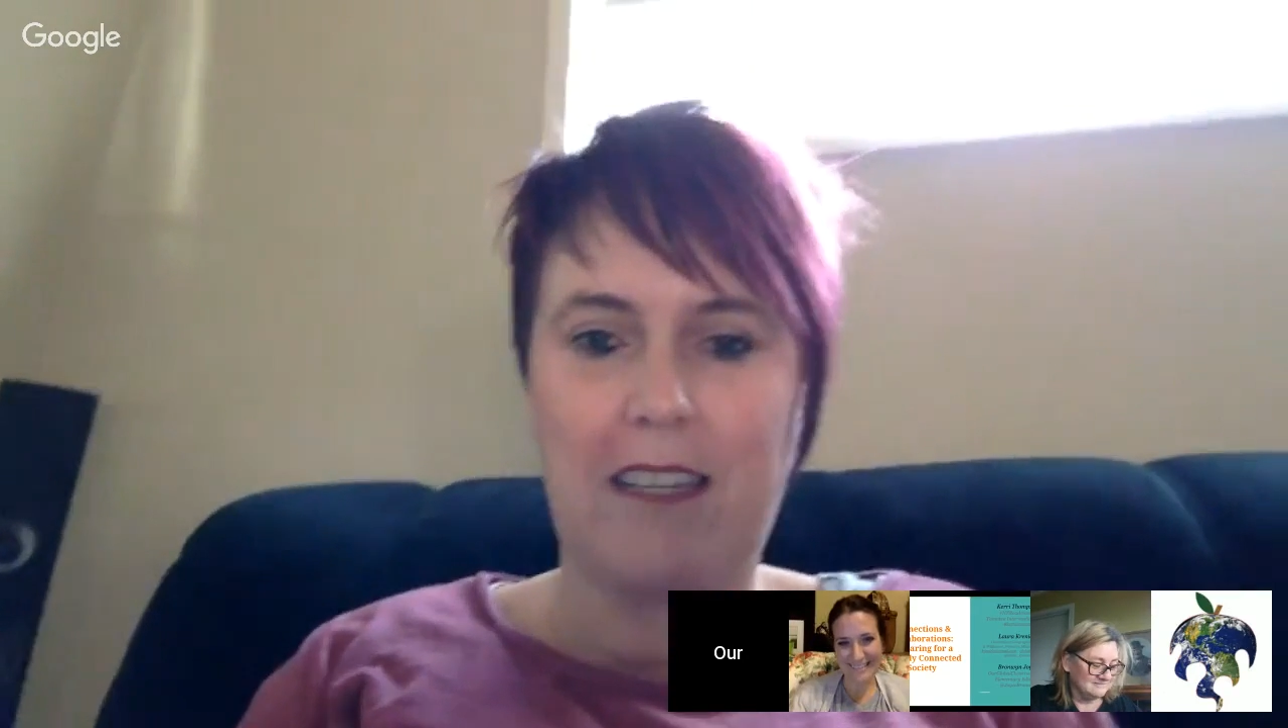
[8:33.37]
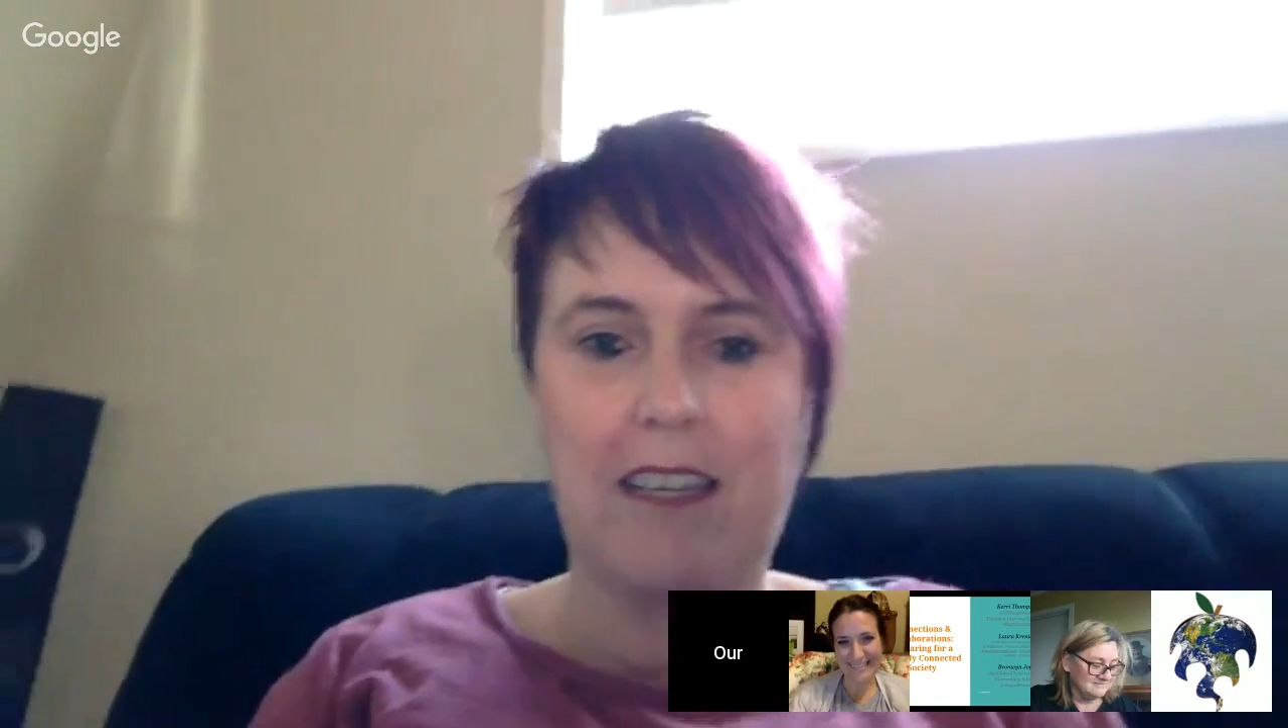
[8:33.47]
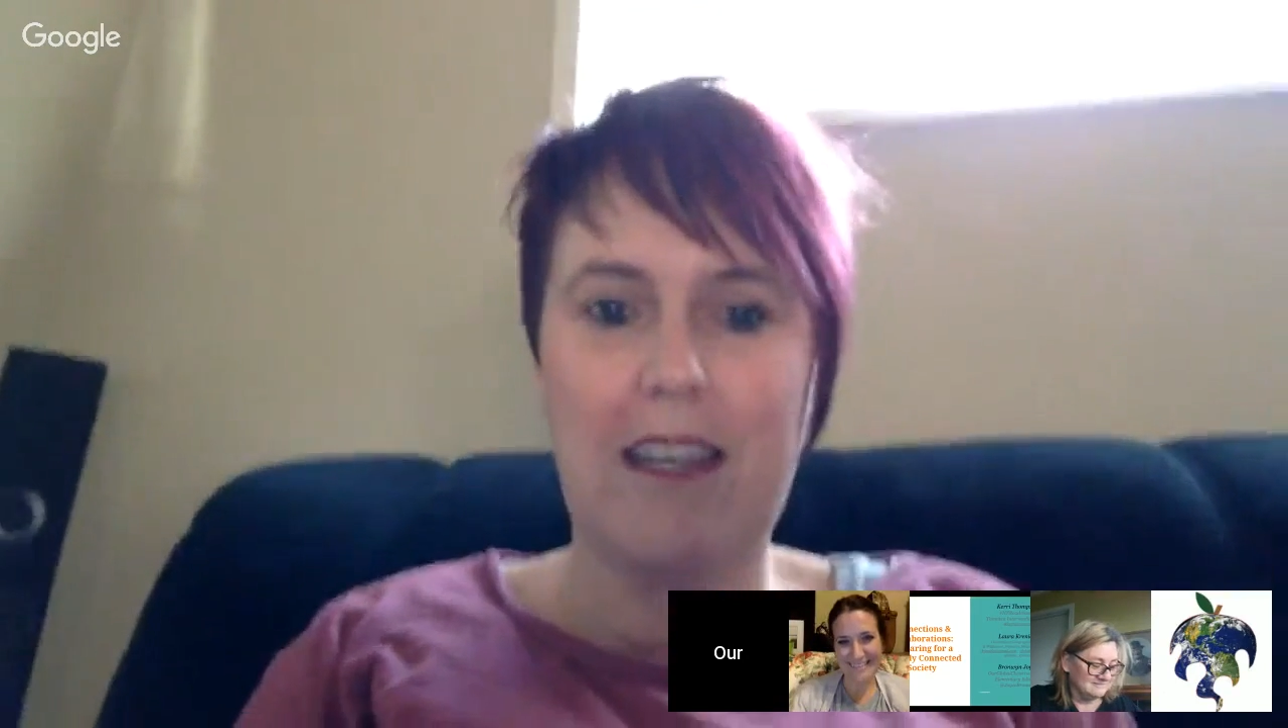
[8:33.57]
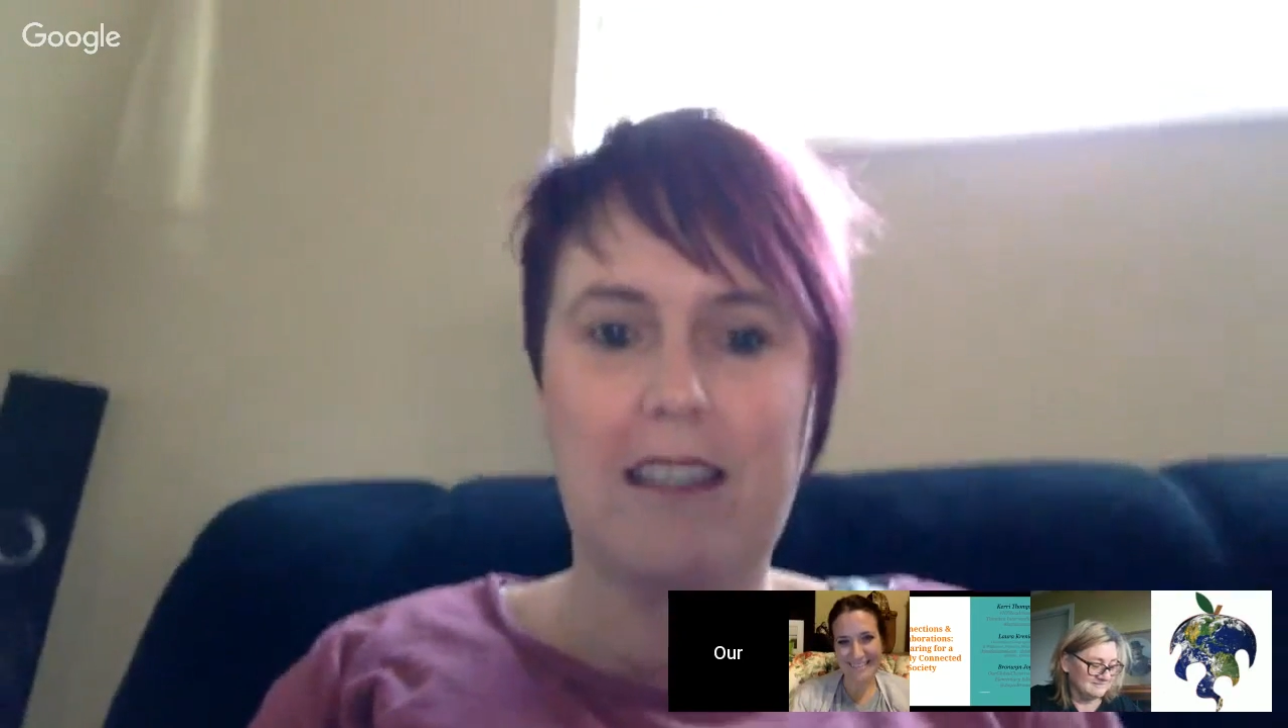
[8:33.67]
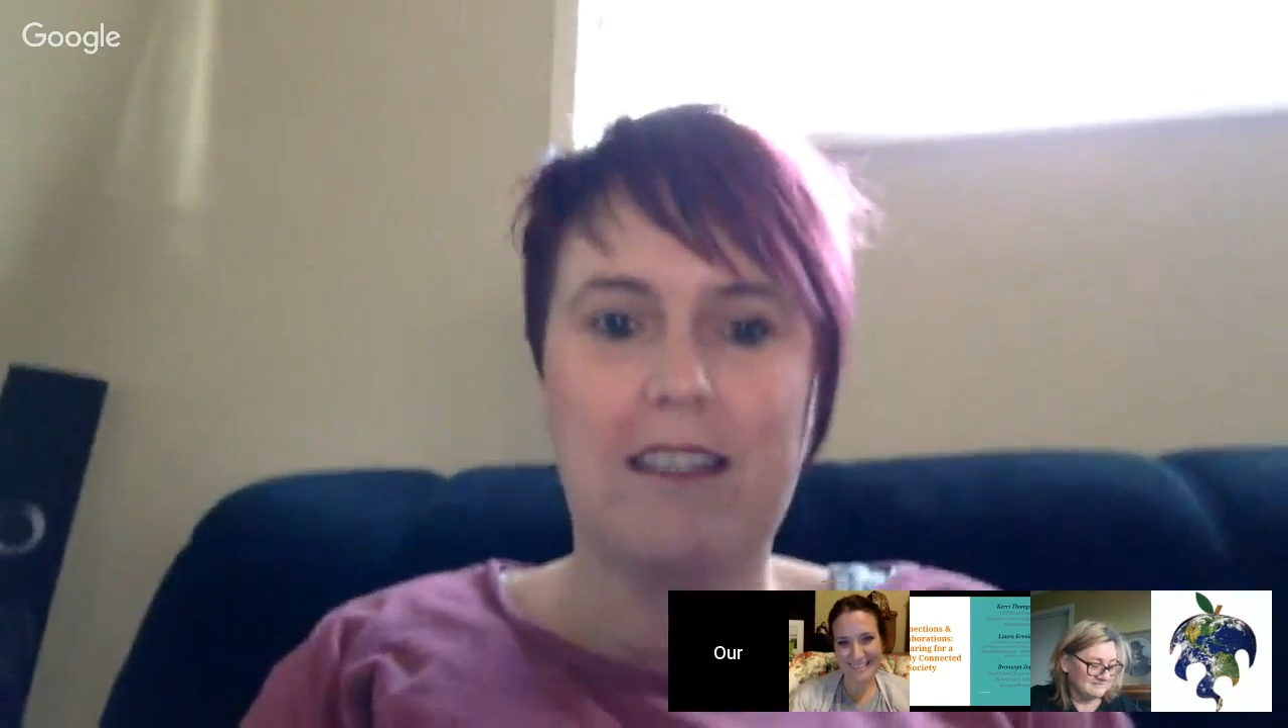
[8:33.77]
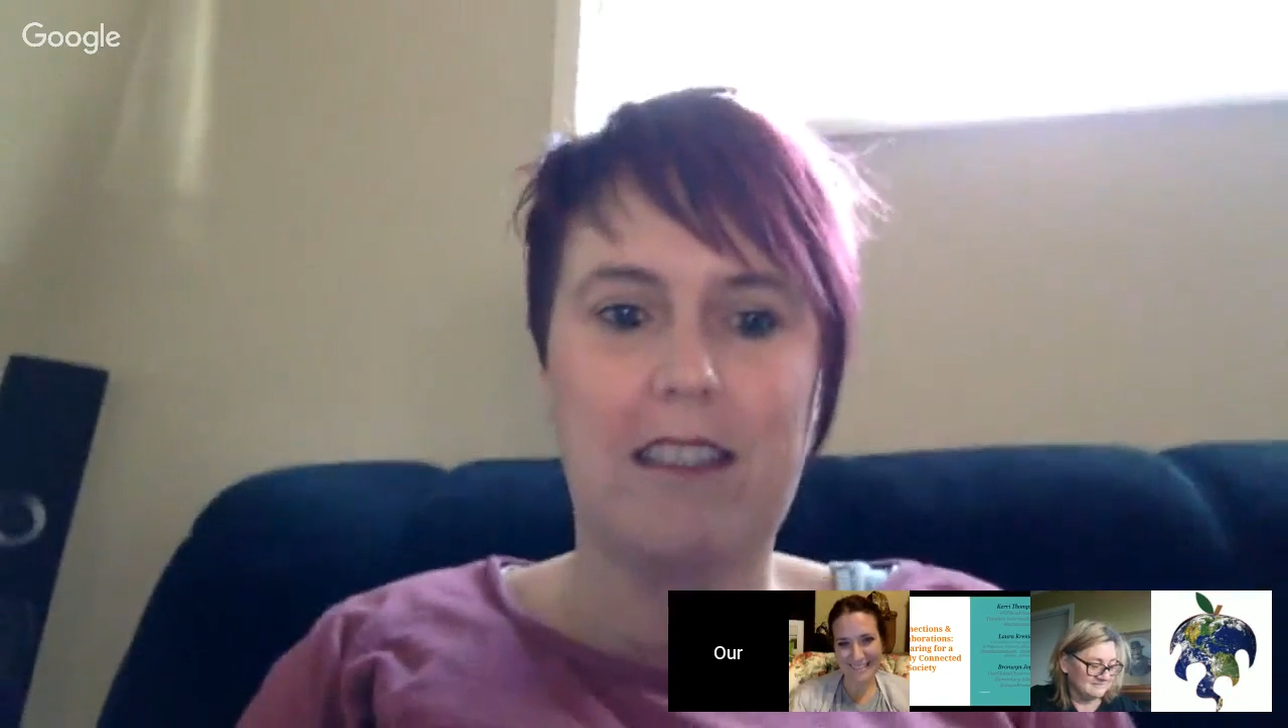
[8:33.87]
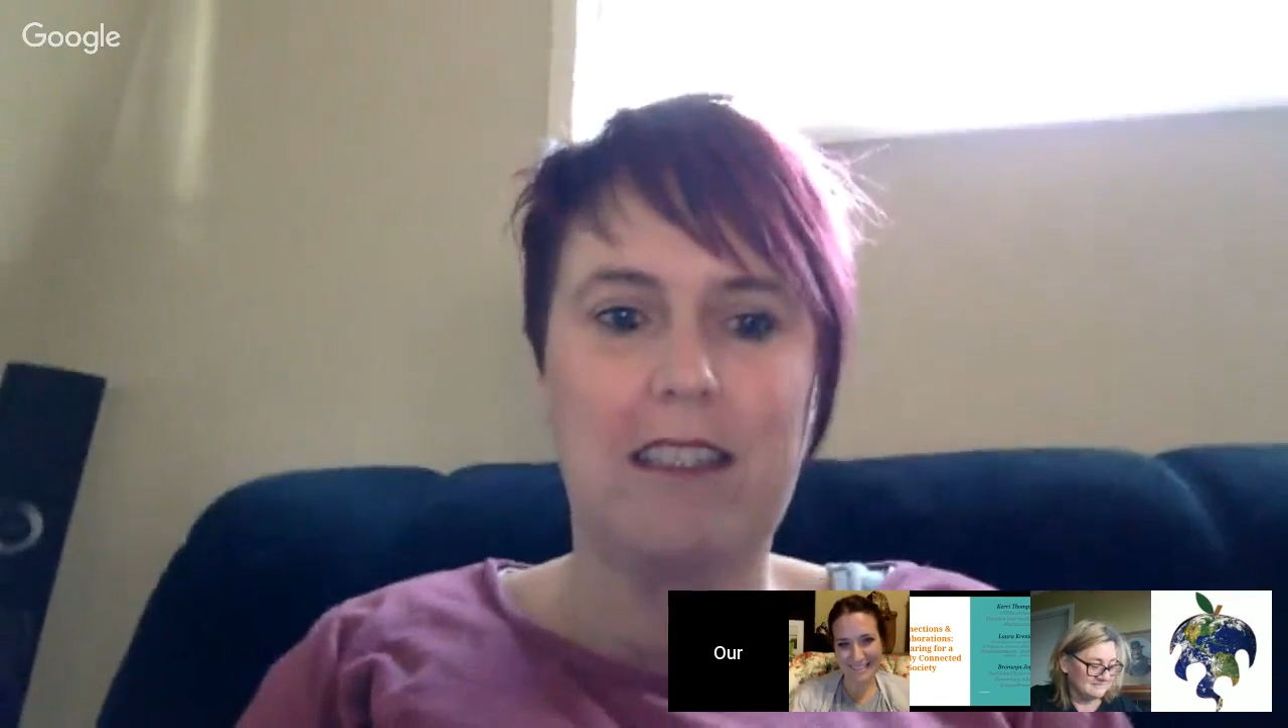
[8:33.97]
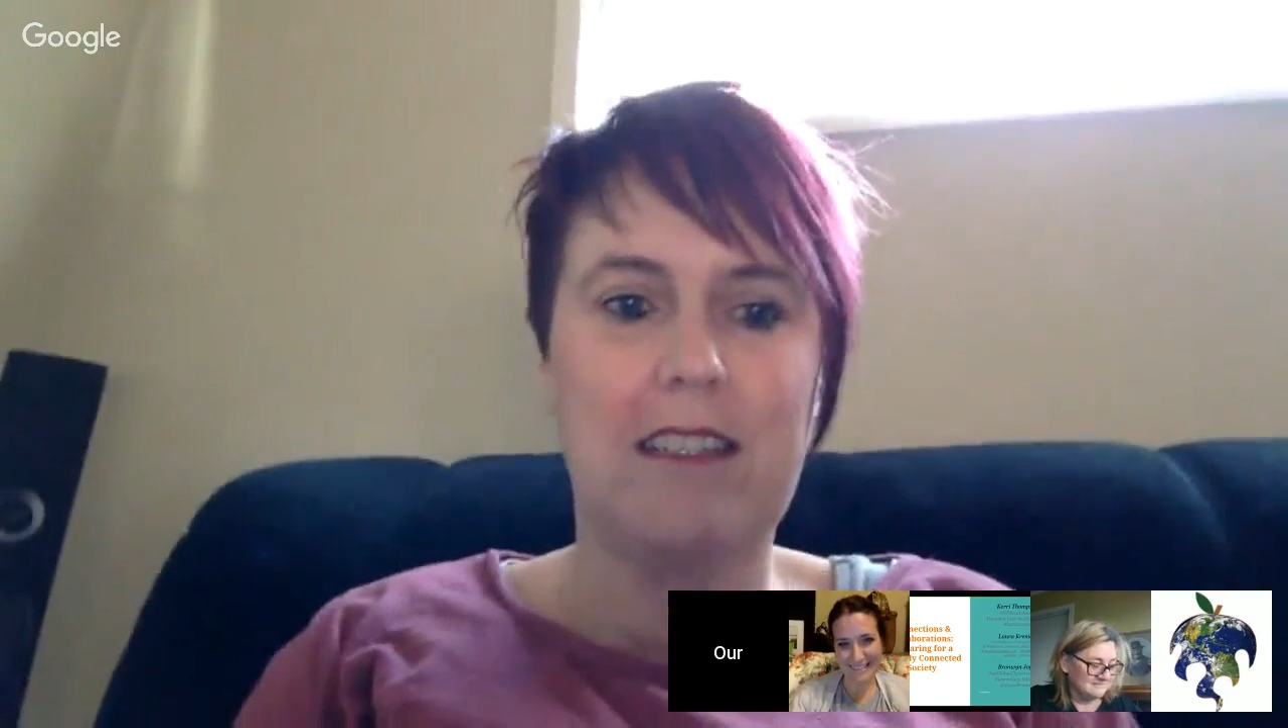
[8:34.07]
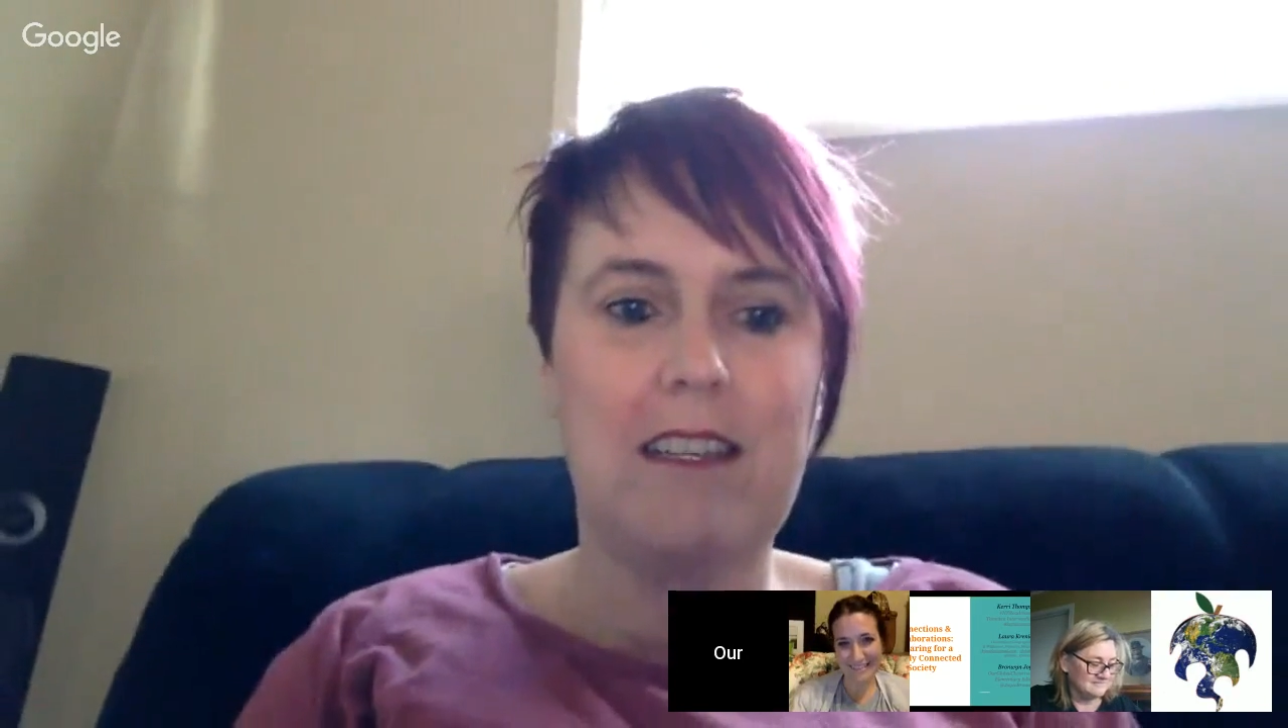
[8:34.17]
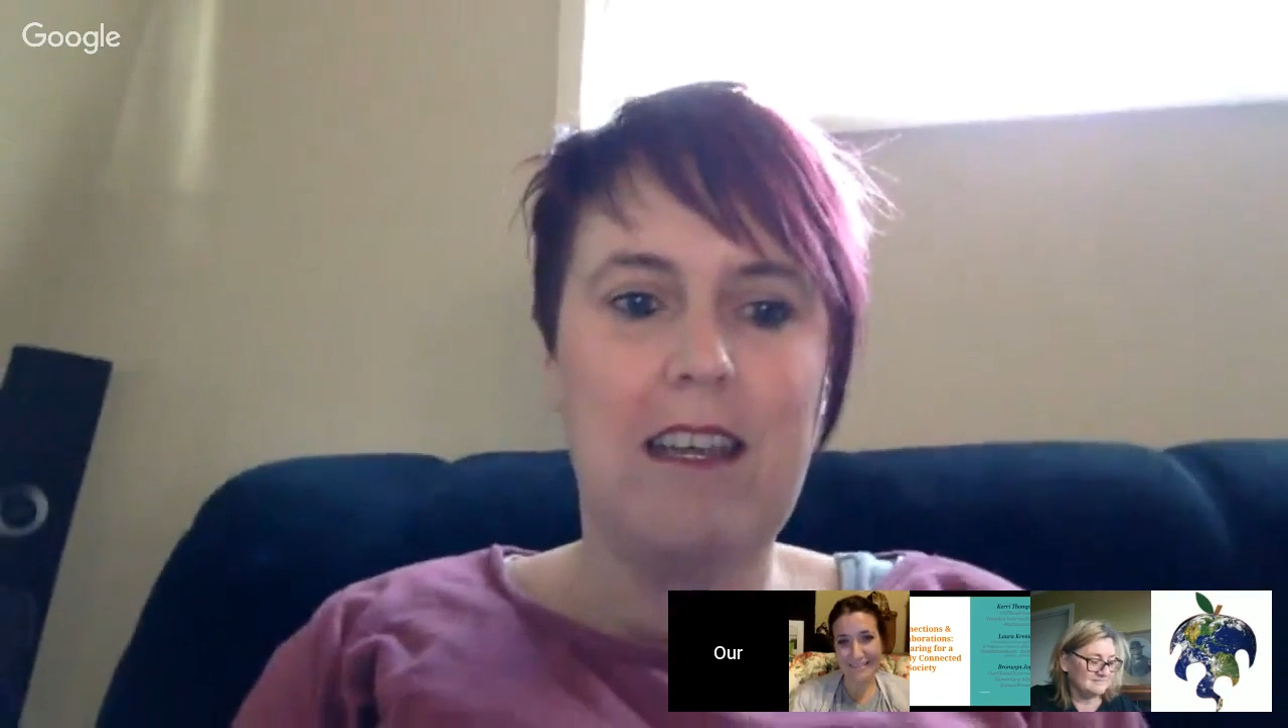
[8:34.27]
connecting